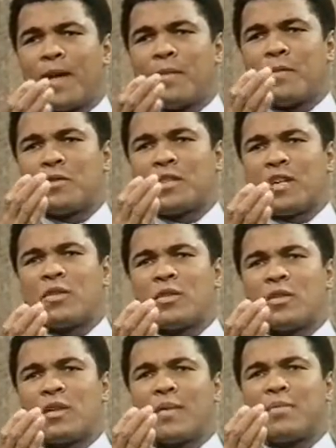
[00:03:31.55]
I'm going to take on
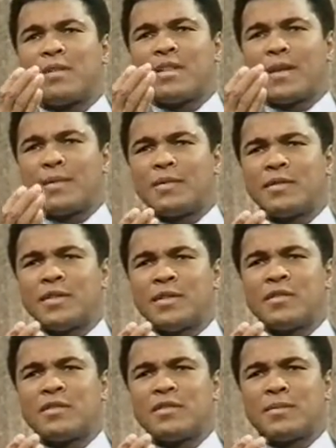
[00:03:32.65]
a couple of top
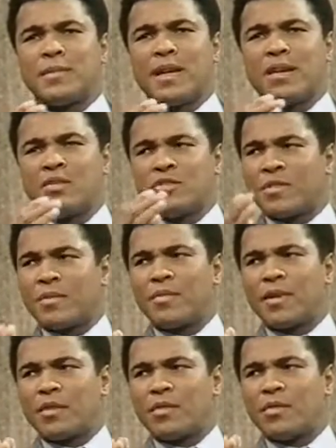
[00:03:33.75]
contenders. I'm not going to jump
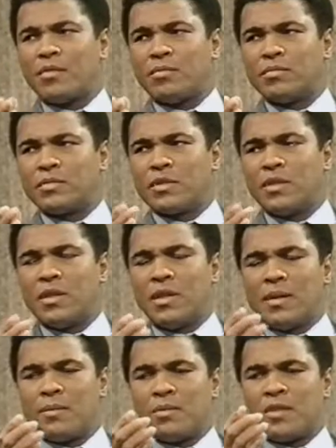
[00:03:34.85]
right on Holmes.
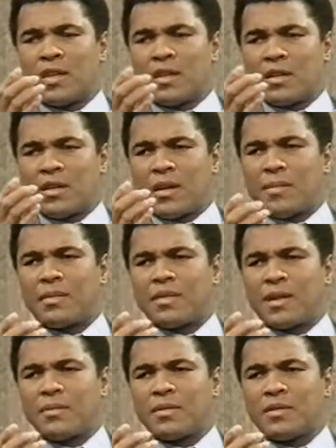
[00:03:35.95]
I'm going to take a couple of
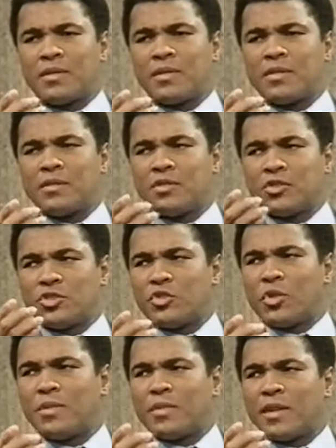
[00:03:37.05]
top contenders and show
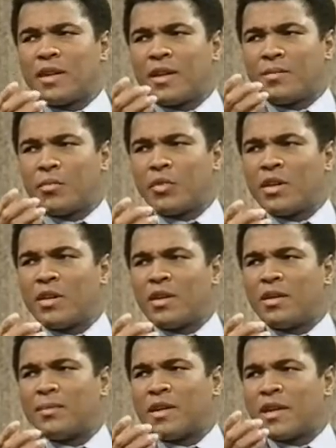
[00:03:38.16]
them that I am well,
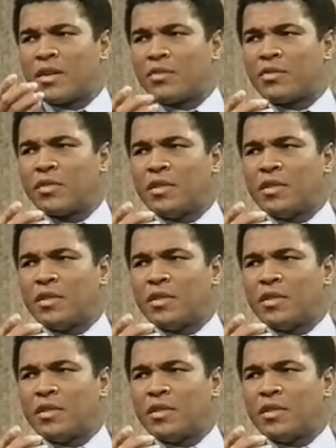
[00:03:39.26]
I'm not hurt.